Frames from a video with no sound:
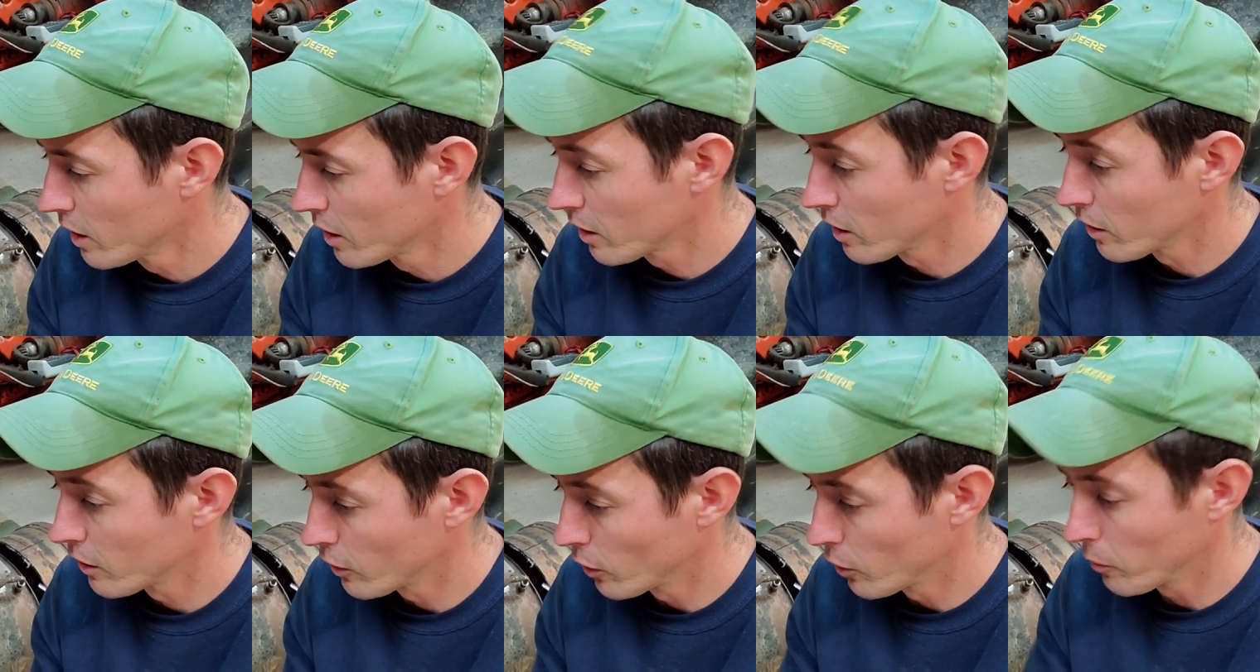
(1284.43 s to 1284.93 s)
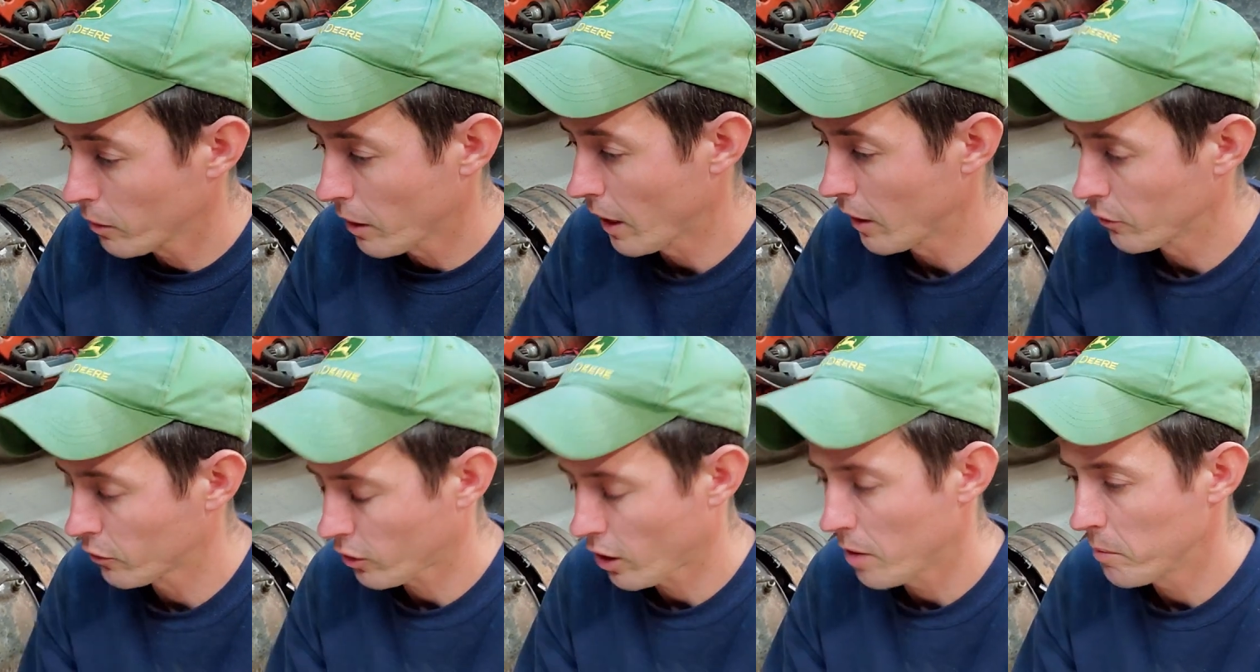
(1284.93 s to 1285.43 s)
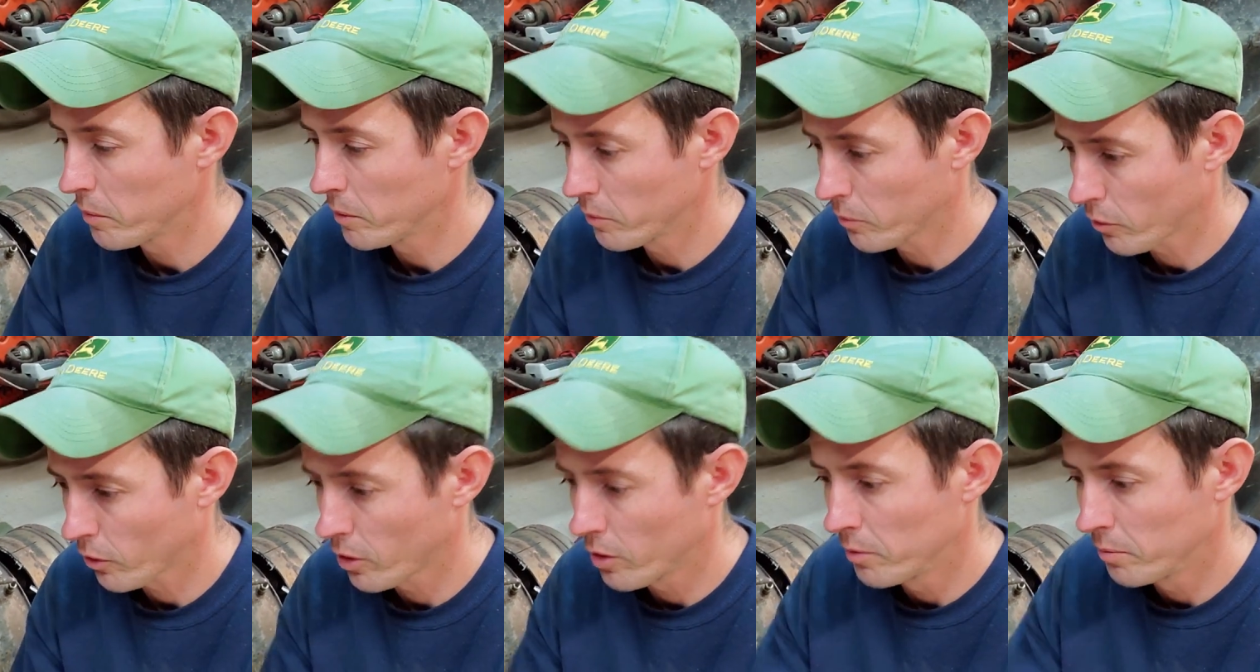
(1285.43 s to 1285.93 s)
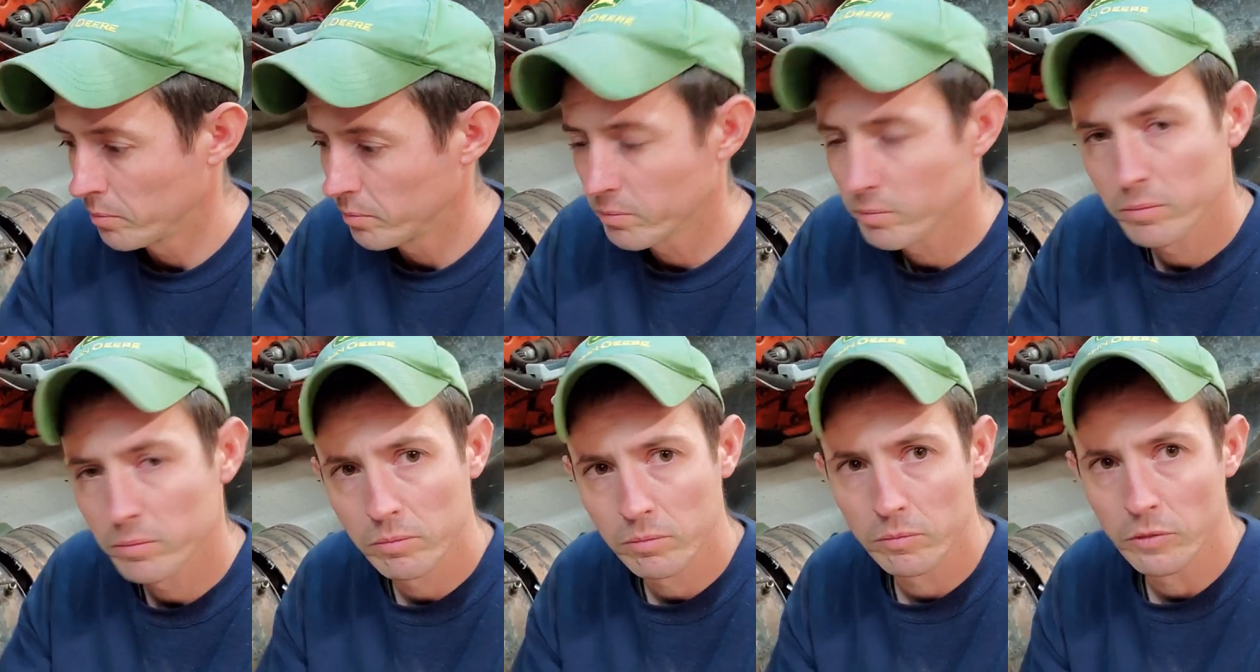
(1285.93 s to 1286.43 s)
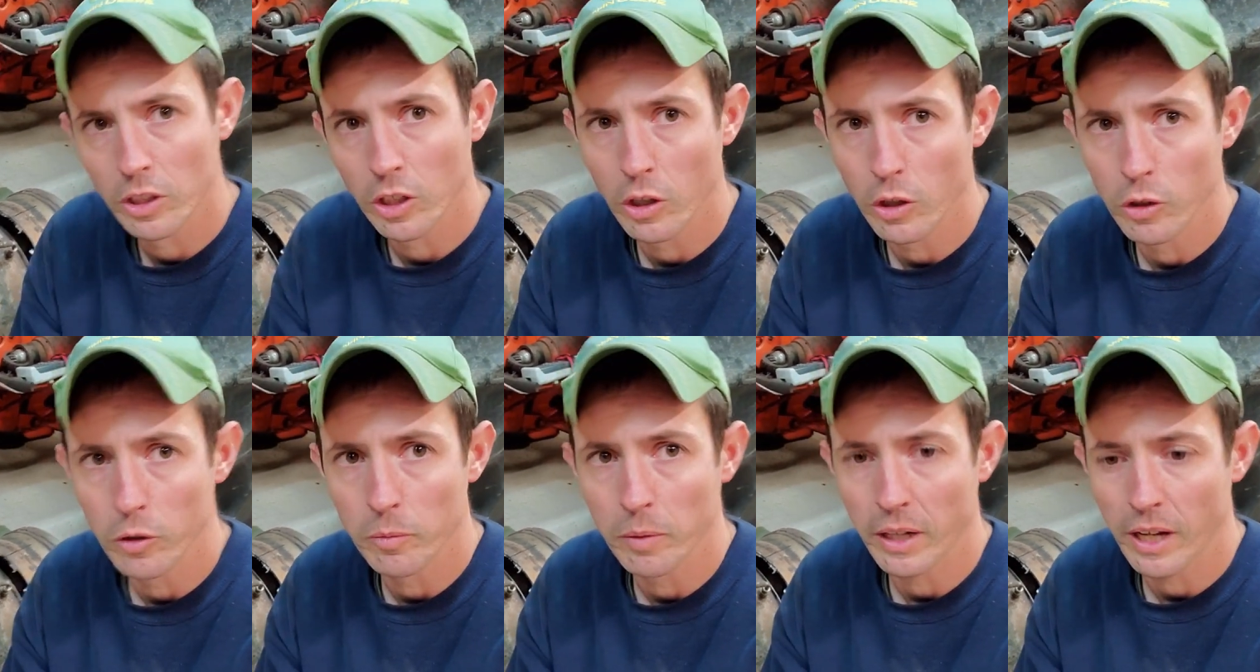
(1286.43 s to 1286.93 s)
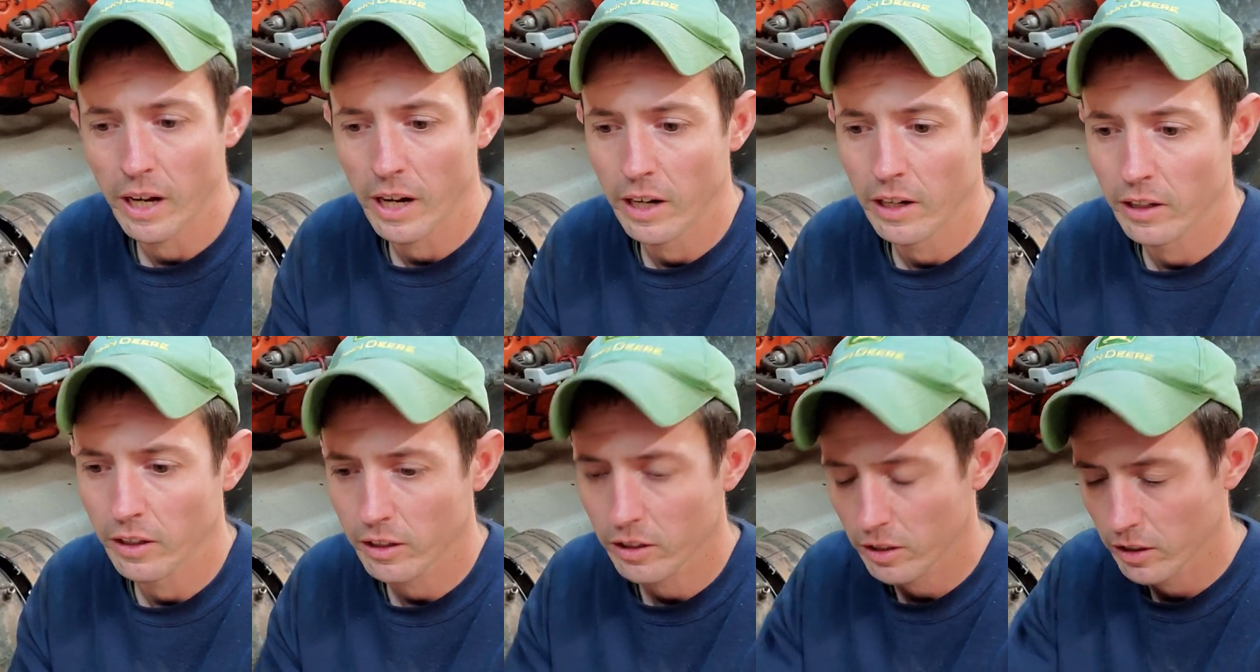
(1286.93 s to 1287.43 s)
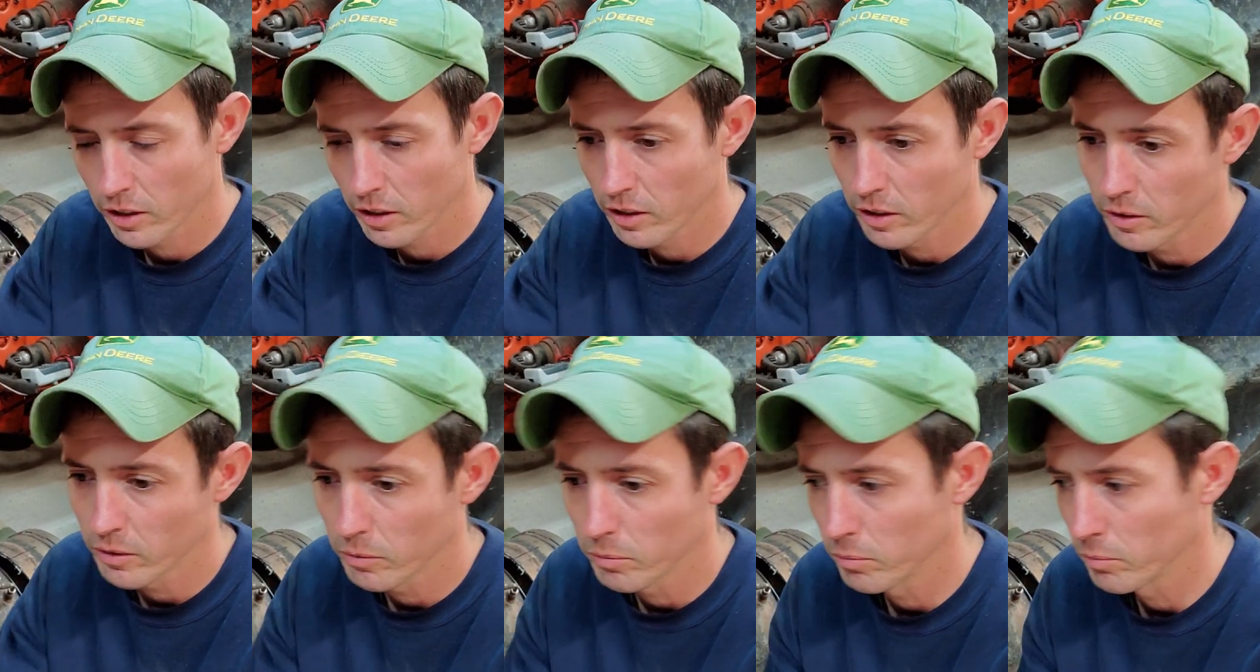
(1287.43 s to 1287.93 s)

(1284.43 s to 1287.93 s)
You know, as coming from you know the mechanic, uh,